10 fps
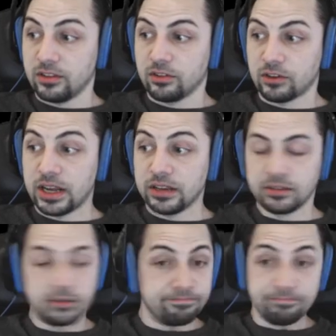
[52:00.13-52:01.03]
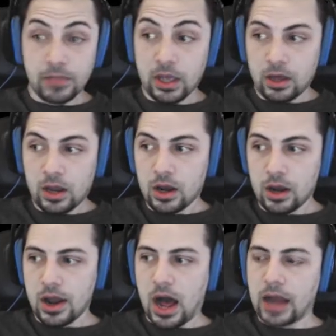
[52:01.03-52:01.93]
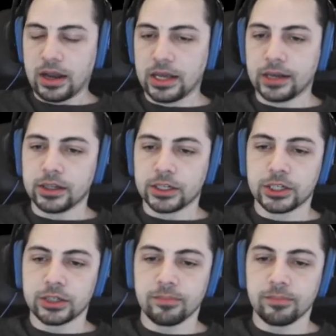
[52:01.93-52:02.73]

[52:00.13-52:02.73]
and strings, not English.